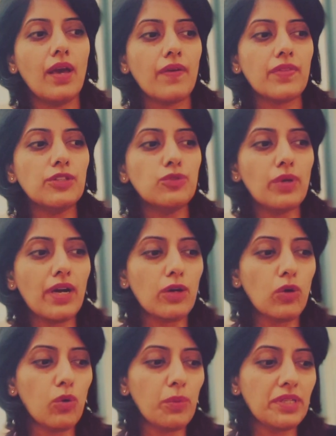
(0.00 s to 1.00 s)
they do
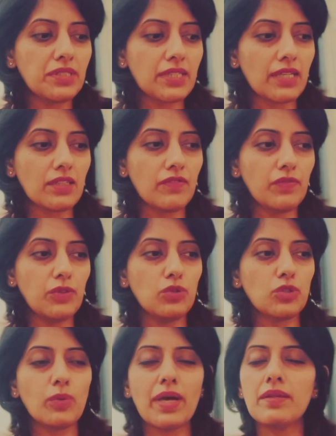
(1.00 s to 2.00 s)
always get
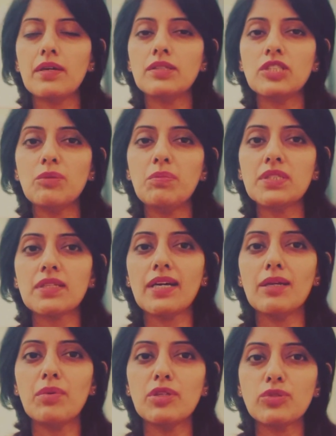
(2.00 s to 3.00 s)
confused whether GPs are
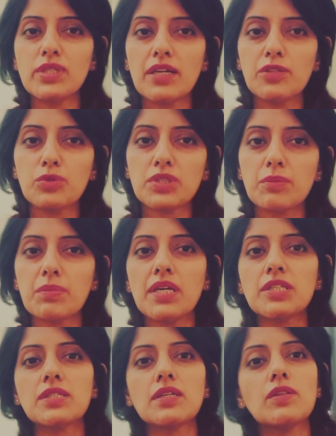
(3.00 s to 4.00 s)
able to diagnose
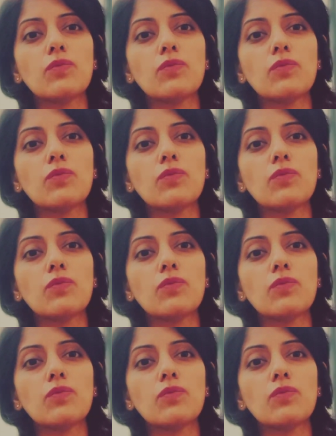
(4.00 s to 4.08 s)
depression,